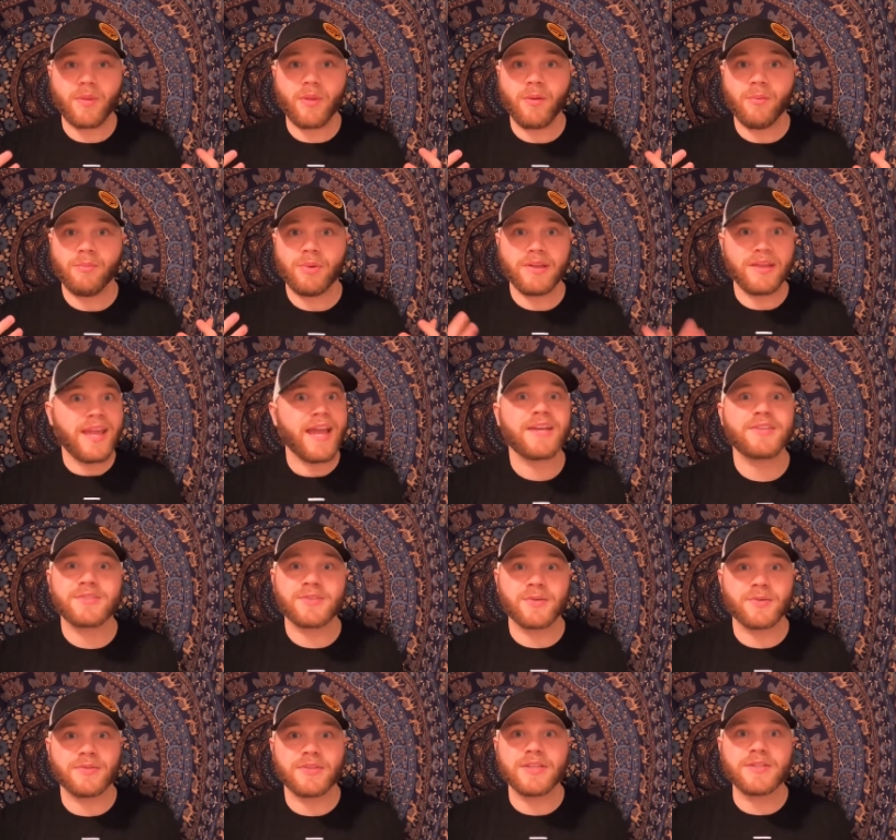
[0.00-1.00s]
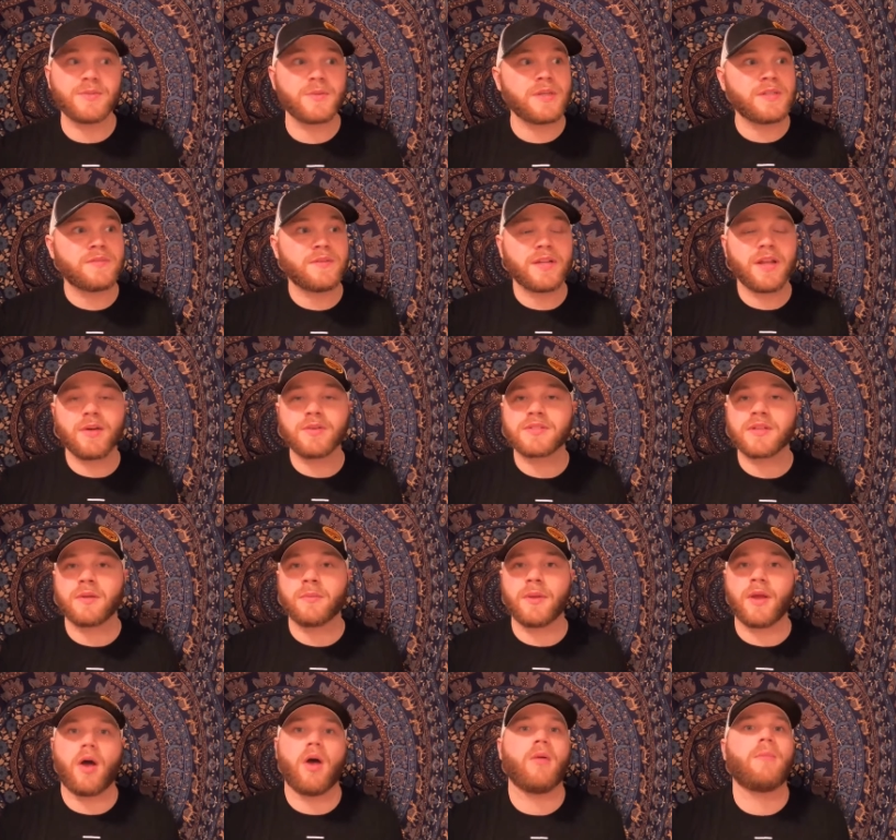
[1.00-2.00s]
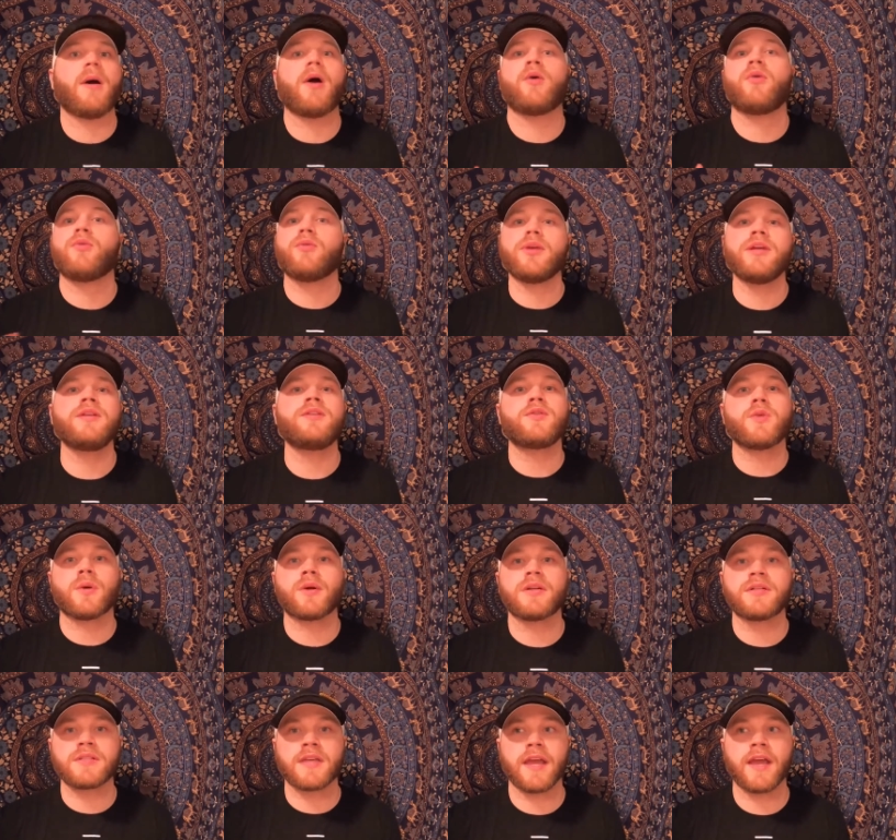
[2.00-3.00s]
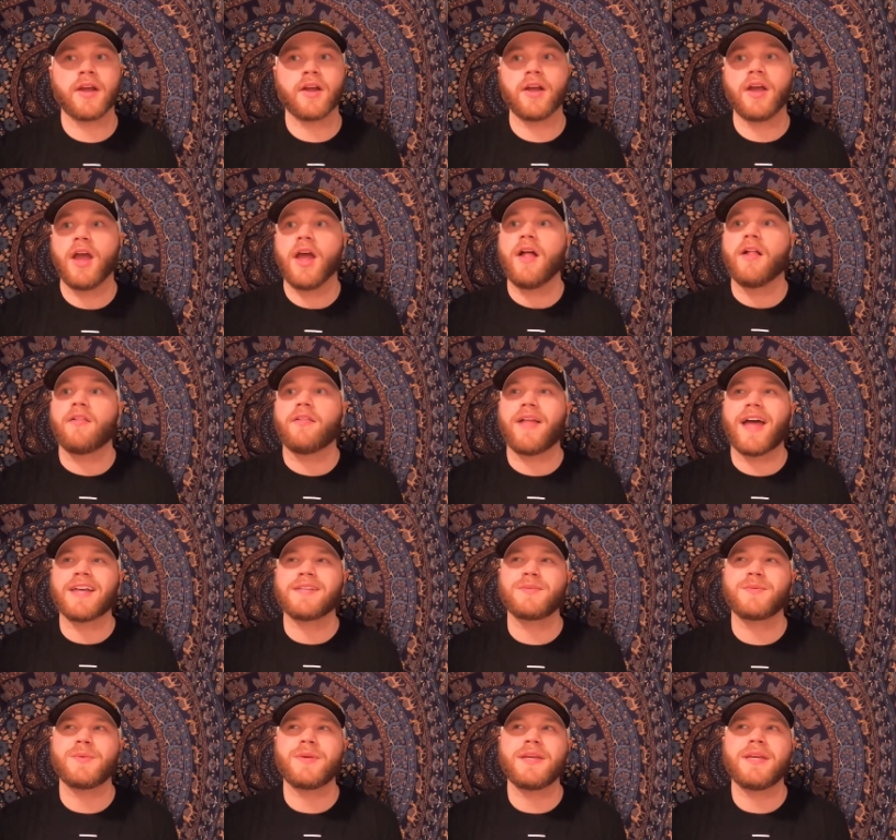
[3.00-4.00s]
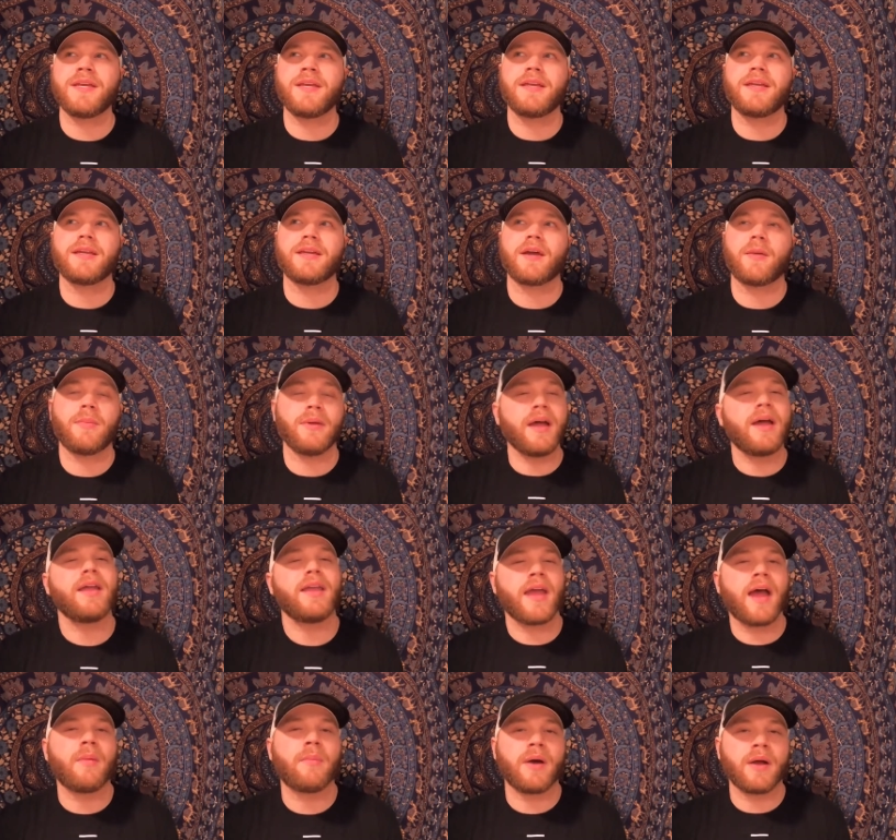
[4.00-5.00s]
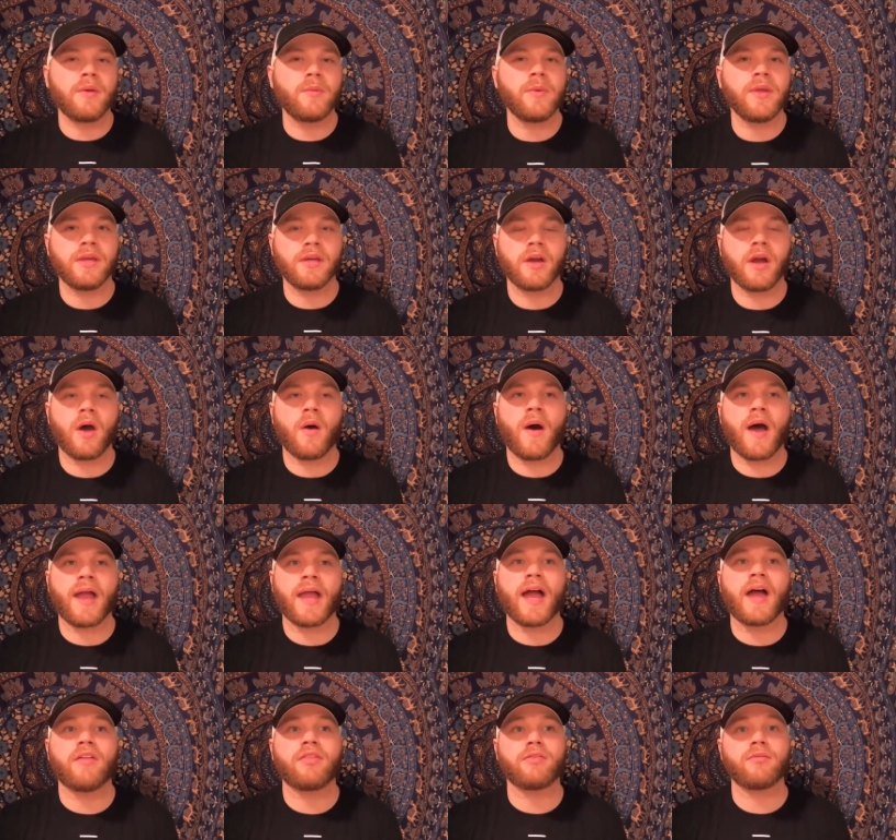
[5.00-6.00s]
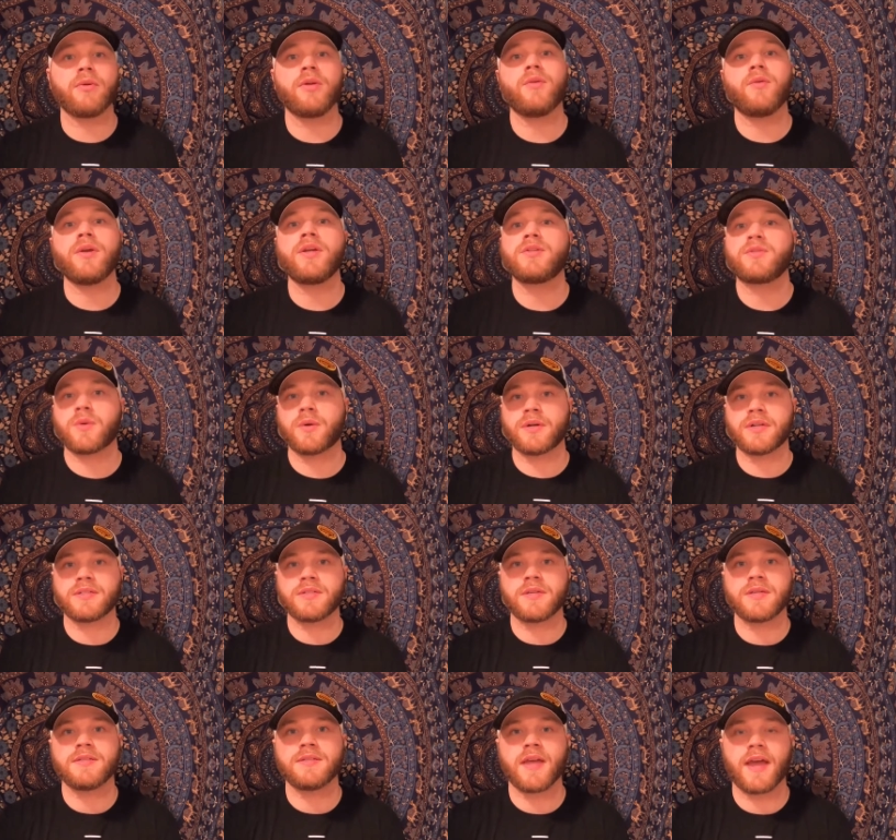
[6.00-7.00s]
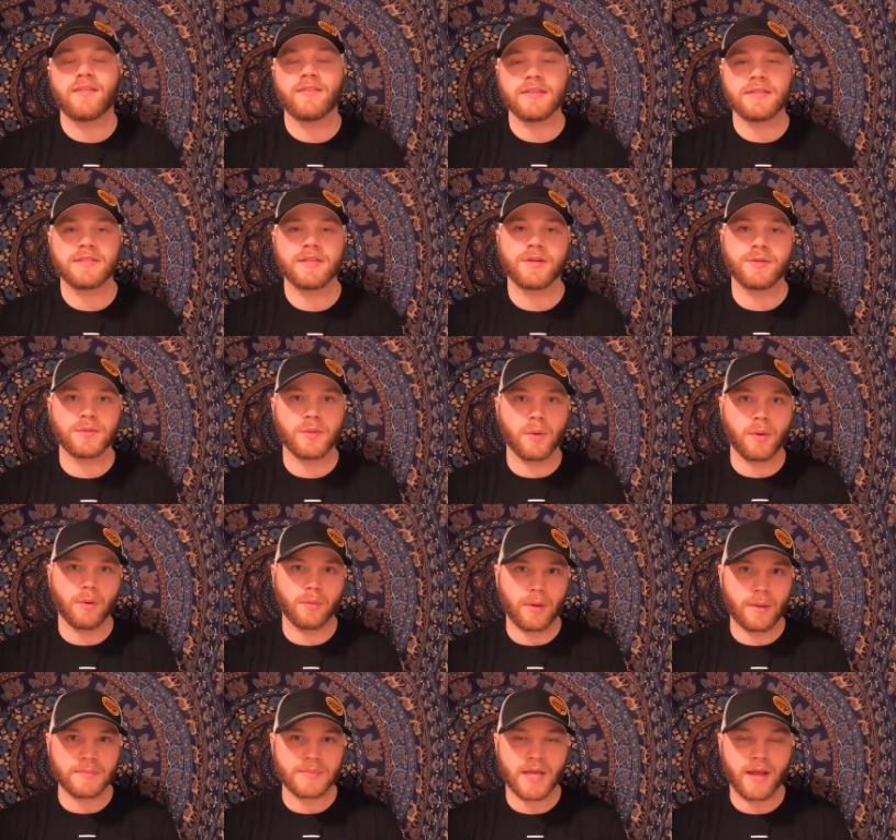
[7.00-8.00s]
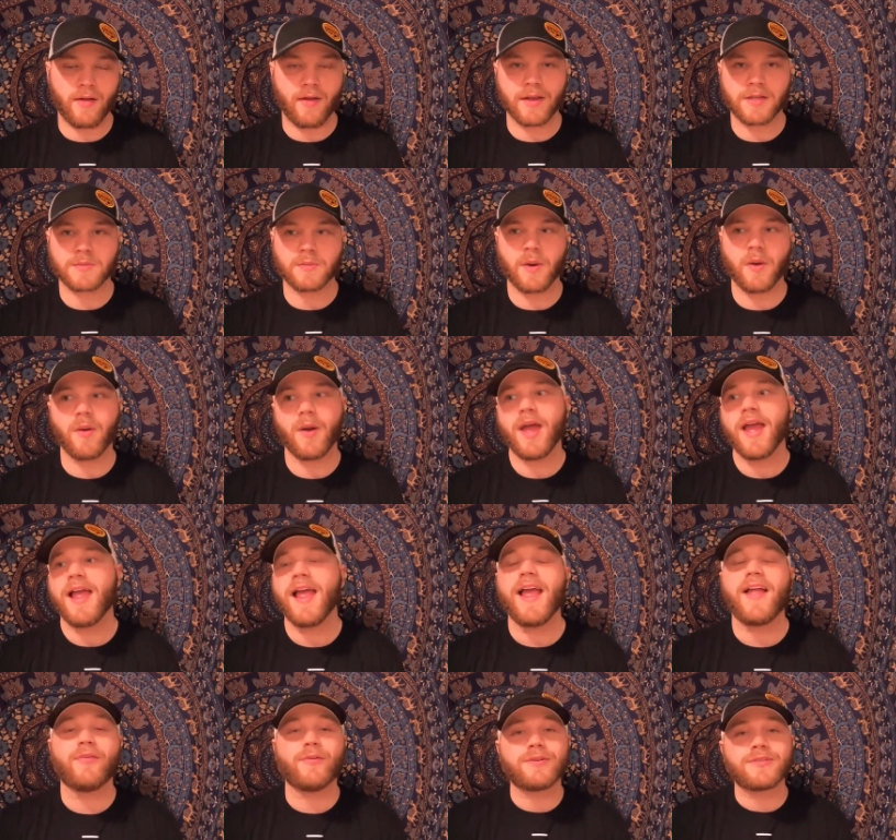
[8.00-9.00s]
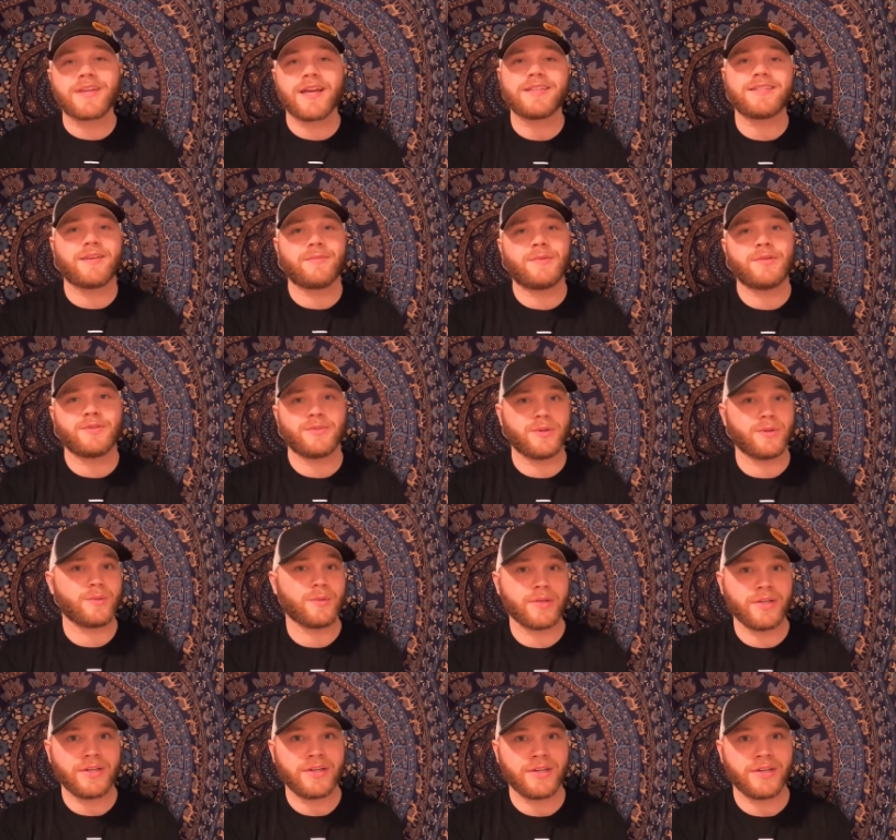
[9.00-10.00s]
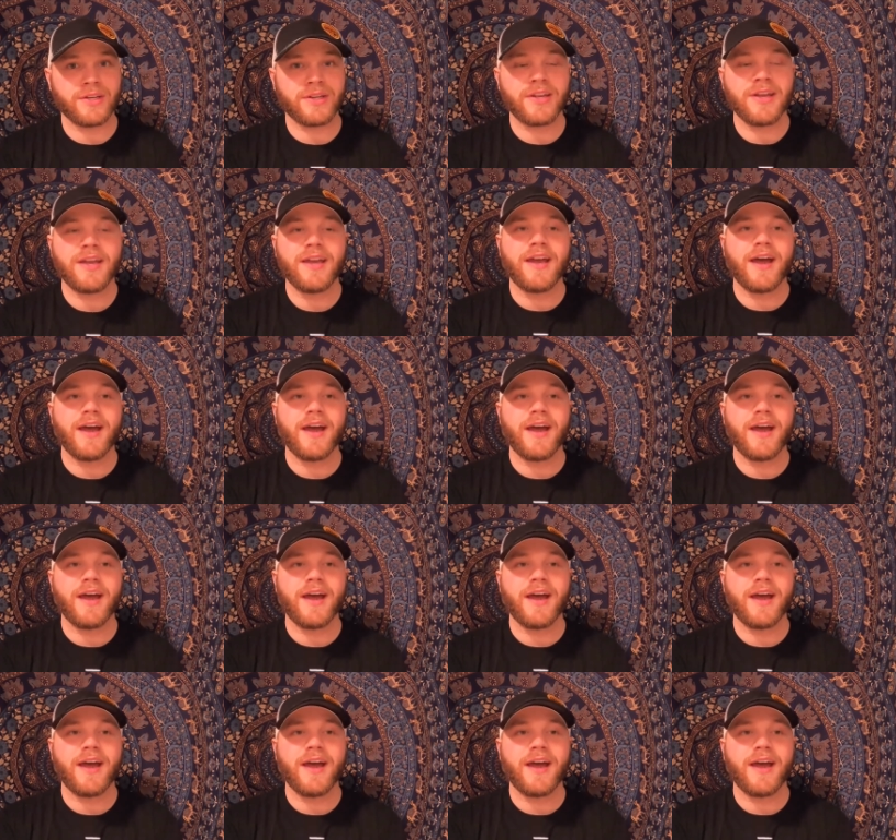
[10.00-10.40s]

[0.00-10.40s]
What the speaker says: But yeah, so this week's video is going to be all about Greek Tortoise Care. Last week, about a week ago, I got 3 Greek tortoises at the Saratoga Reptile Expo, and those guys have been doing really good.